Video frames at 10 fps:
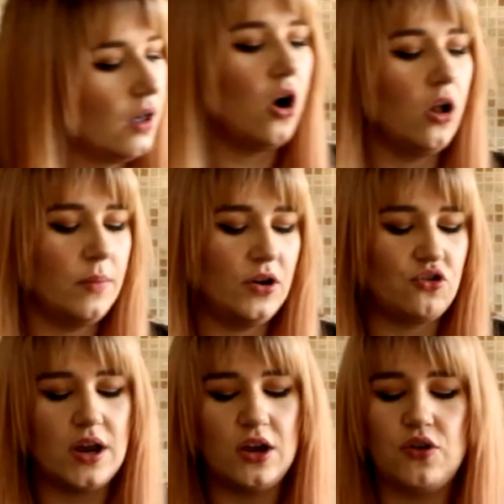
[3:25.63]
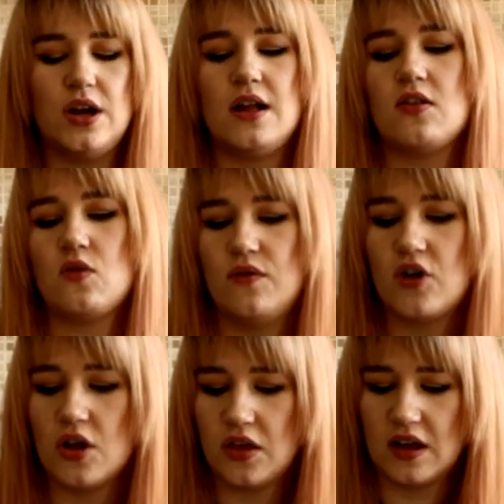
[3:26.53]
All my dry ingredients, so
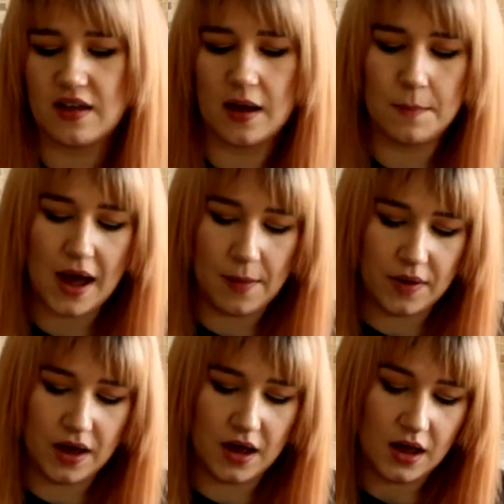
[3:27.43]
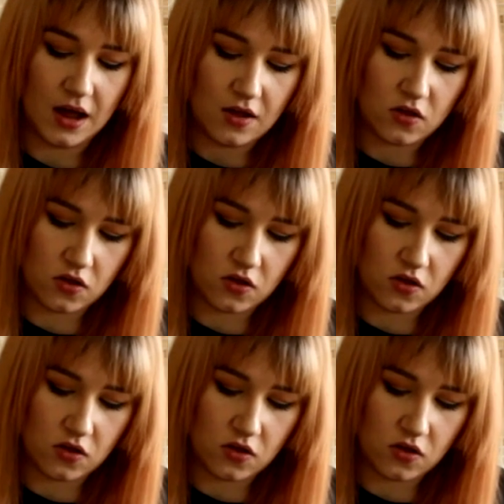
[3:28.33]
we've got things like pepper,